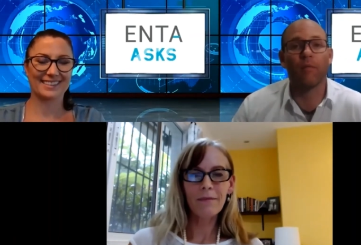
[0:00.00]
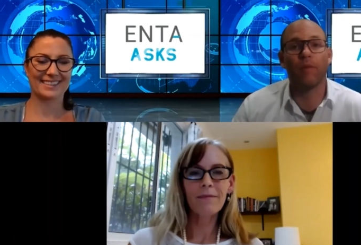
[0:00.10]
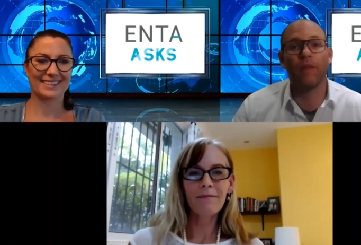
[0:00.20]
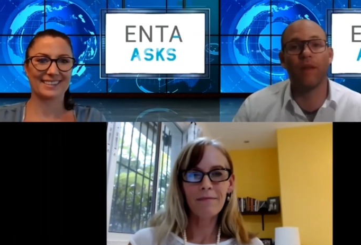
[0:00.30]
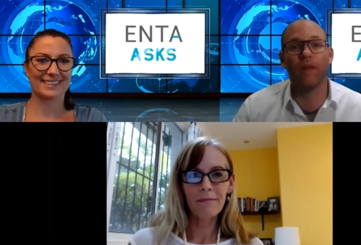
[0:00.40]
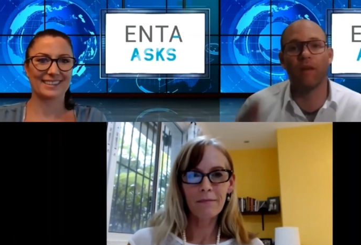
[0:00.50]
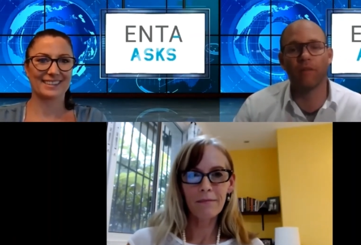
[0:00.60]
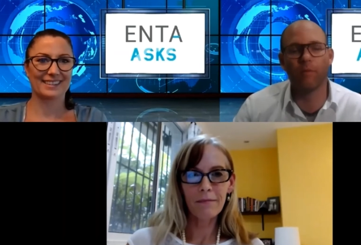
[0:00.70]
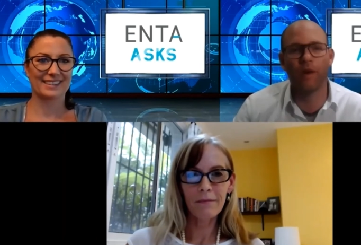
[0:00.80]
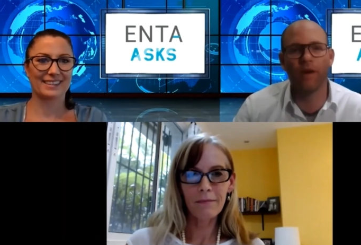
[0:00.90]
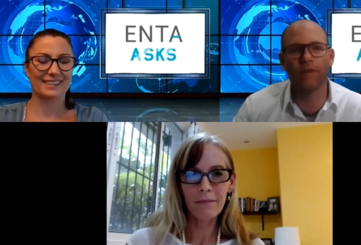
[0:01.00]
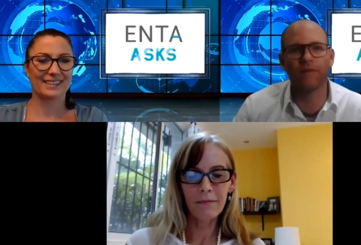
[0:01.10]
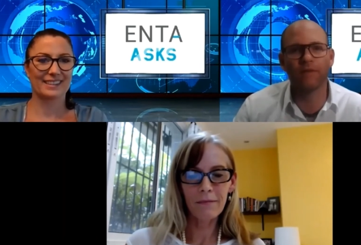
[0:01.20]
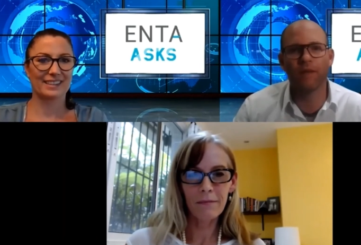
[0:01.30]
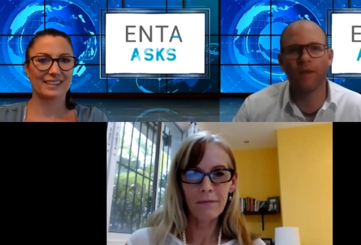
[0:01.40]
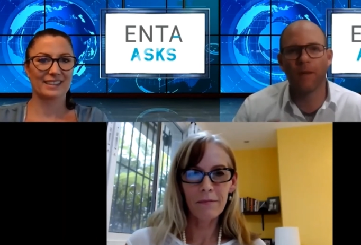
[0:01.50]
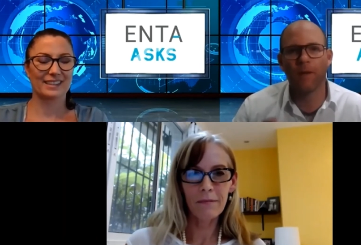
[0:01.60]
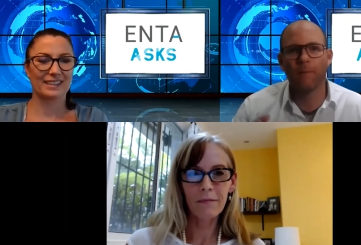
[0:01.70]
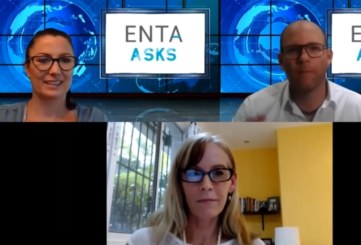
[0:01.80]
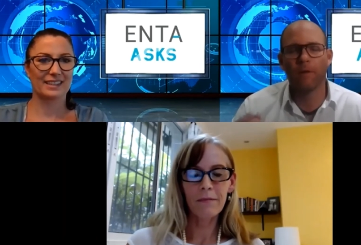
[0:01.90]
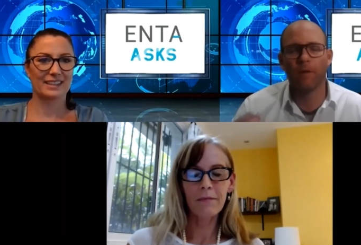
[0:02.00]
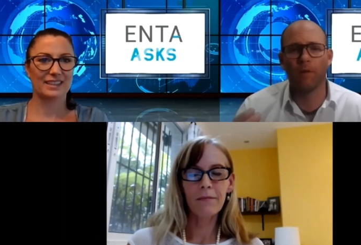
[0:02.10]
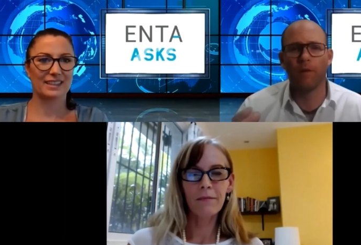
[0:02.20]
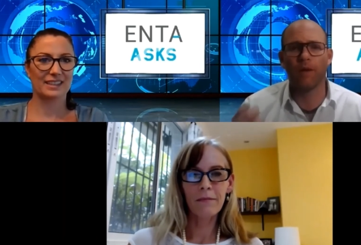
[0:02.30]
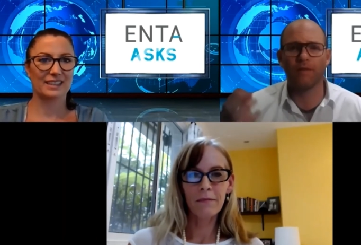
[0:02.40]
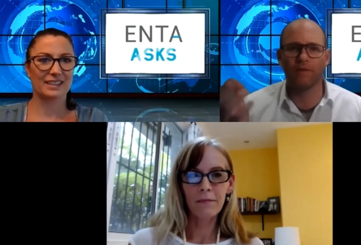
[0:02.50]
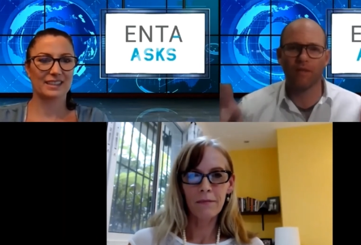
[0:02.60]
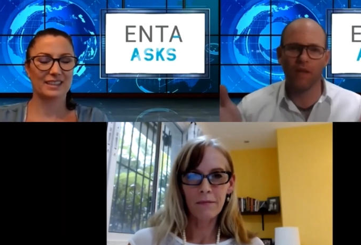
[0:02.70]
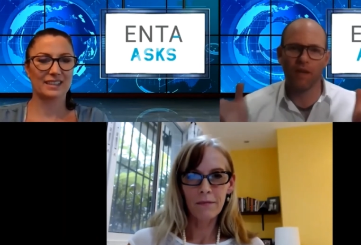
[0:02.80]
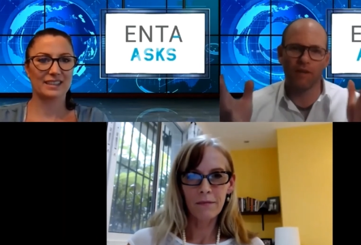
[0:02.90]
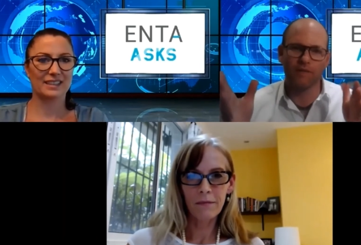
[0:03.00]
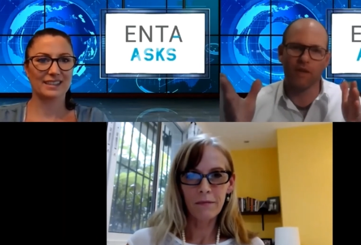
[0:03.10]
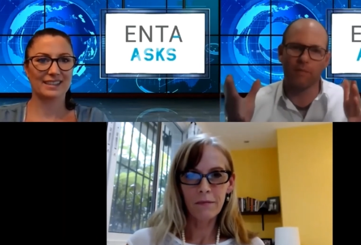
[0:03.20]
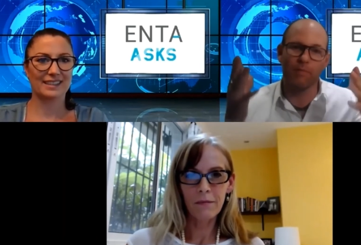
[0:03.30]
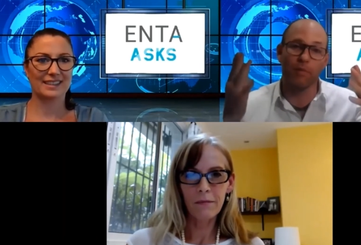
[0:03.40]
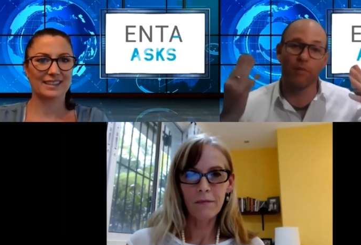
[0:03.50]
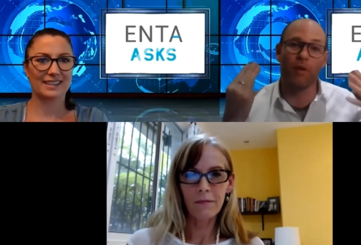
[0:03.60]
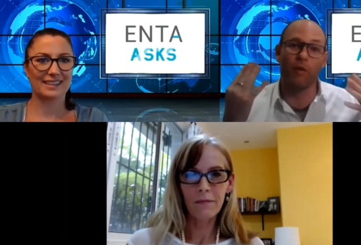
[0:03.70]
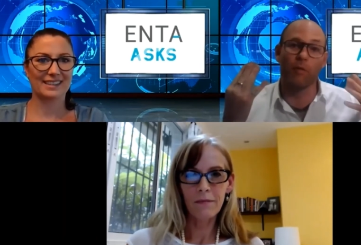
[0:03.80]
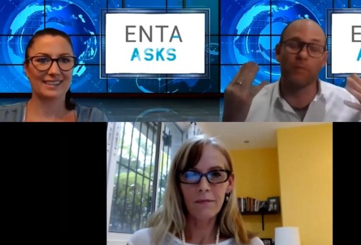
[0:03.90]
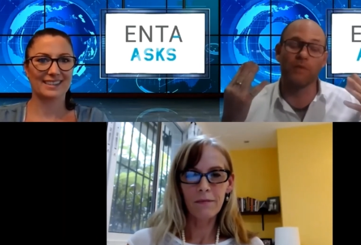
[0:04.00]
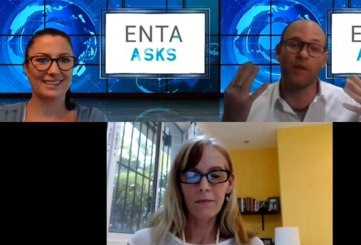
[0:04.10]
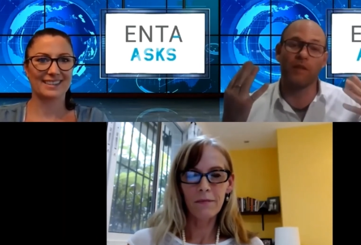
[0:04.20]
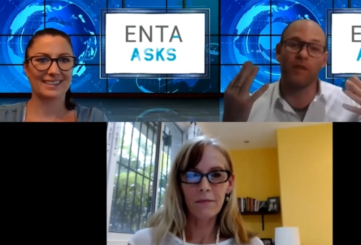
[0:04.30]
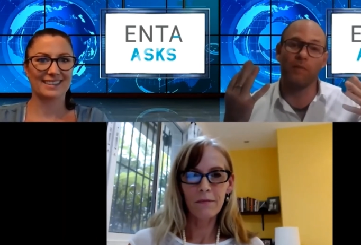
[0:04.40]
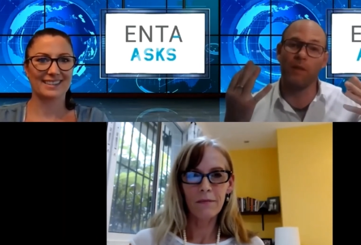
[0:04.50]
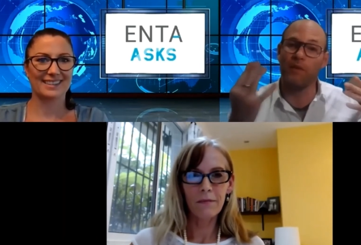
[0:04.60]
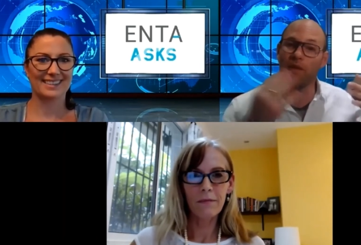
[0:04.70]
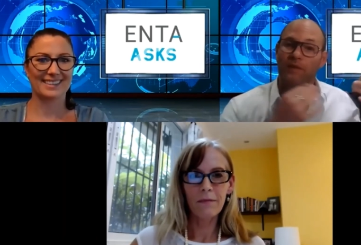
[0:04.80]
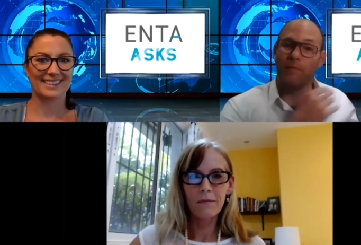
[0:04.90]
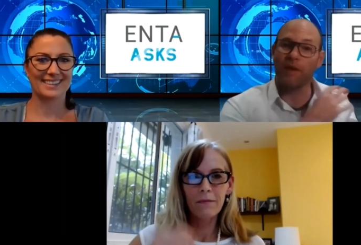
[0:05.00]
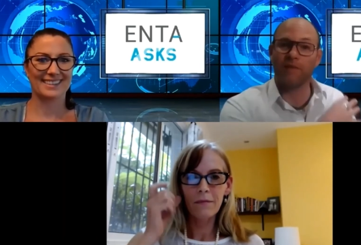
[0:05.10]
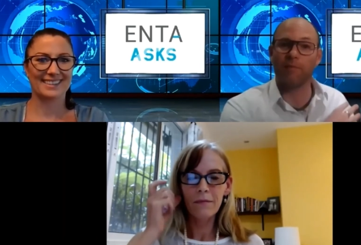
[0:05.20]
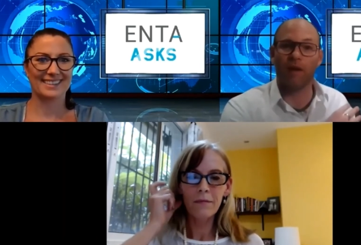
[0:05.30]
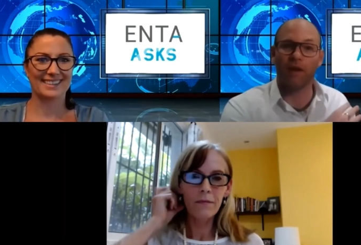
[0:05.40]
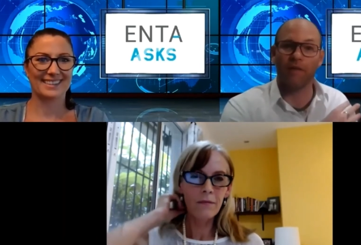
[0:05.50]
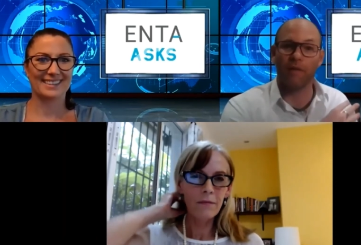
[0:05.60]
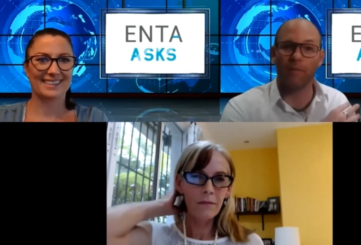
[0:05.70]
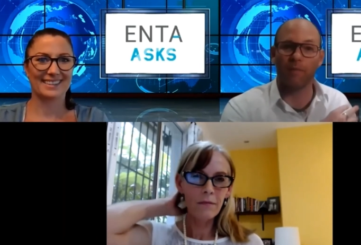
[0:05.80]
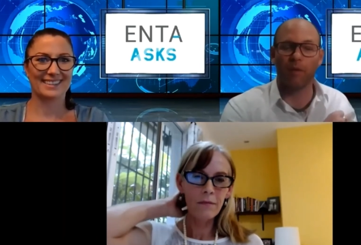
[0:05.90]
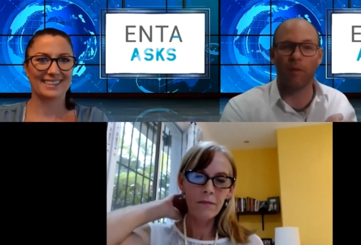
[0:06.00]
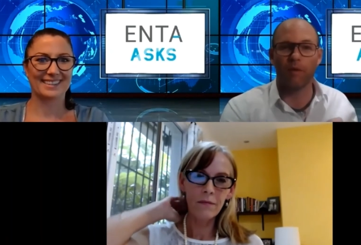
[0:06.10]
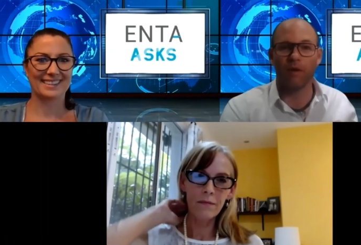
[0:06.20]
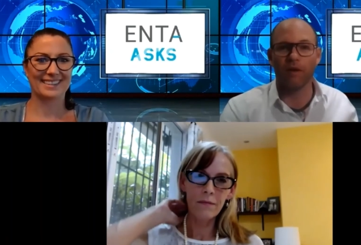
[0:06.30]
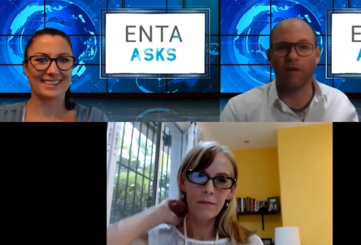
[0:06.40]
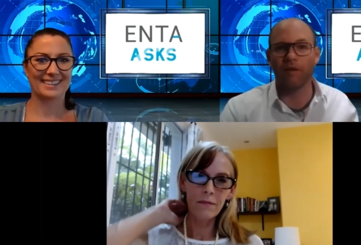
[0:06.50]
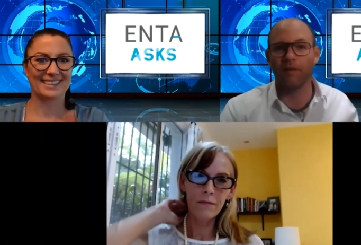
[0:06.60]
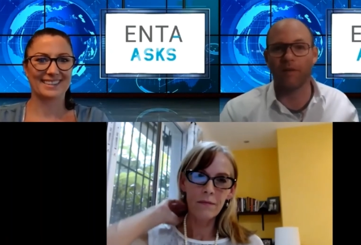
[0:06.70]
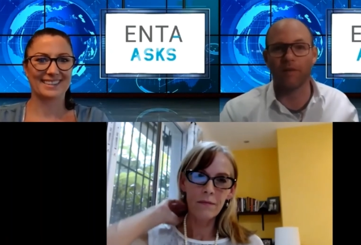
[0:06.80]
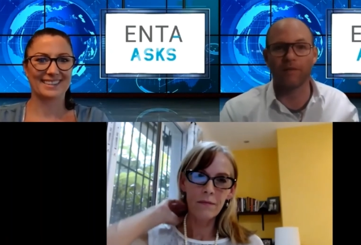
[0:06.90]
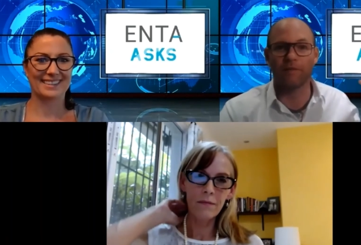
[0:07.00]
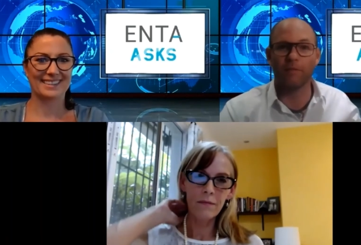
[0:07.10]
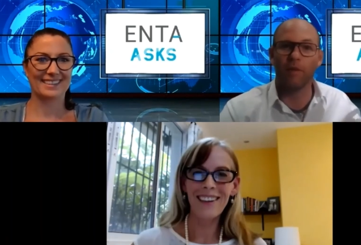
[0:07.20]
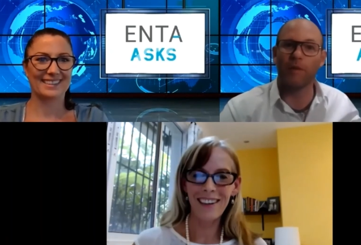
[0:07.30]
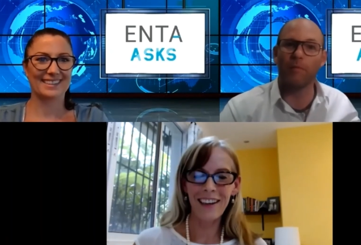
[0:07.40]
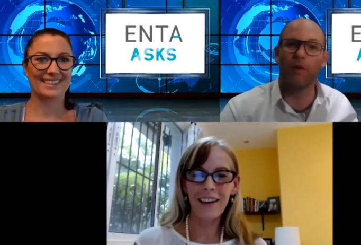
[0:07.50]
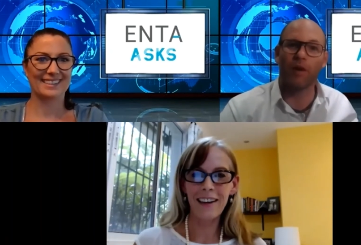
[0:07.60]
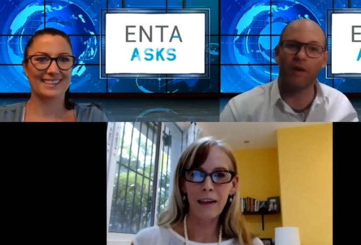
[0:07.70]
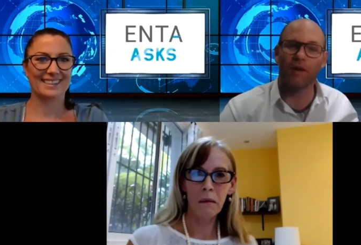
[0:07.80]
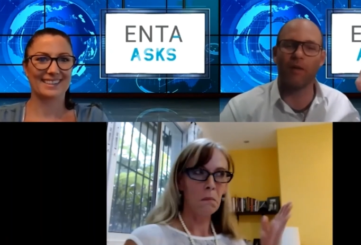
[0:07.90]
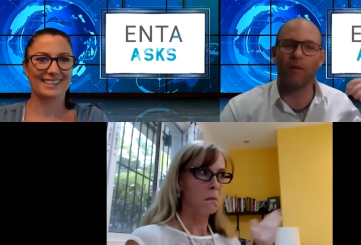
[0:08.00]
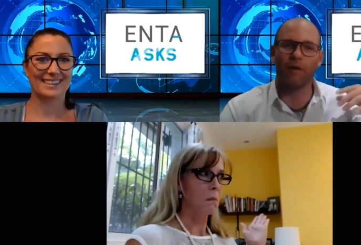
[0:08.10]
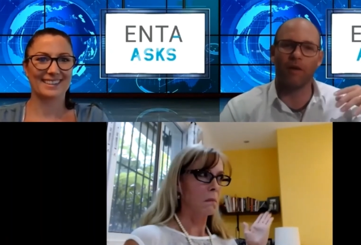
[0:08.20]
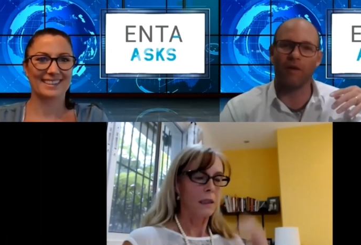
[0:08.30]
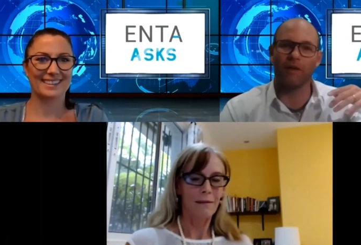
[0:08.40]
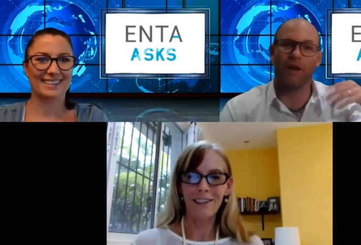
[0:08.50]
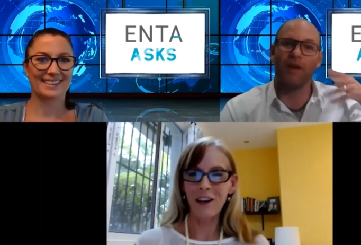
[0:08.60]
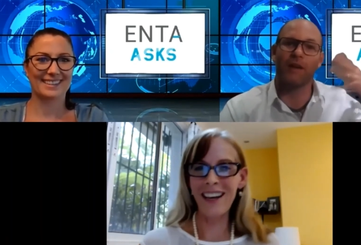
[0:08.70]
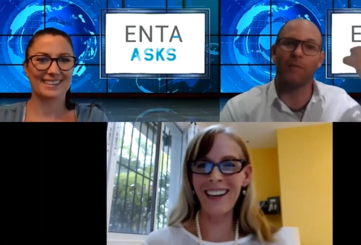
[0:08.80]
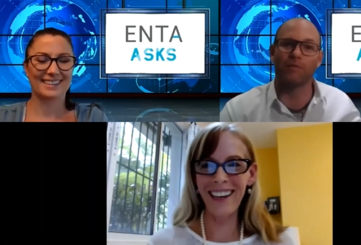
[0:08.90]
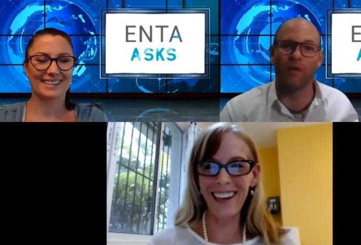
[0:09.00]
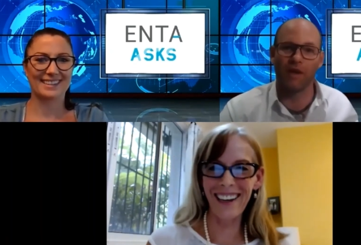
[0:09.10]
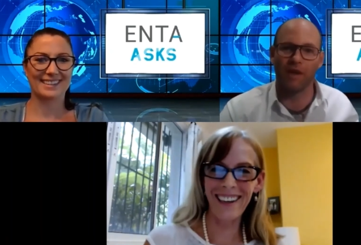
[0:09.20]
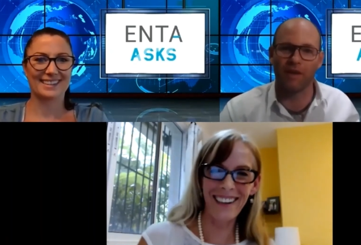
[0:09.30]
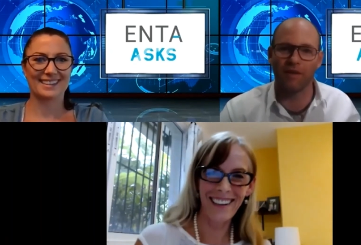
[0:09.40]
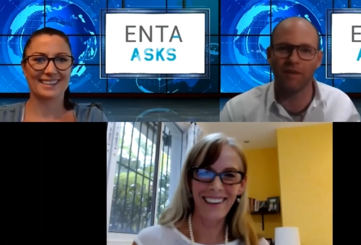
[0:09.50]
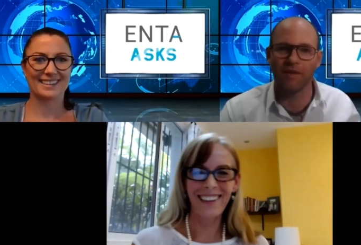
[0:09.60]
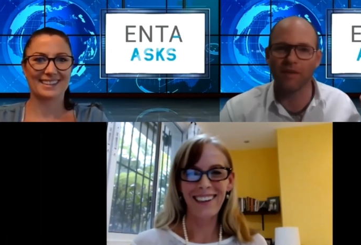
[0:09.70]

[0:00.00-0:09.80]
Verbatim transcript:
Speaker 1: but then in other ways, you know, you get to see inside people's homes, and then maybe it's messy behind them, or there's a familiar book, or the kid comes running in,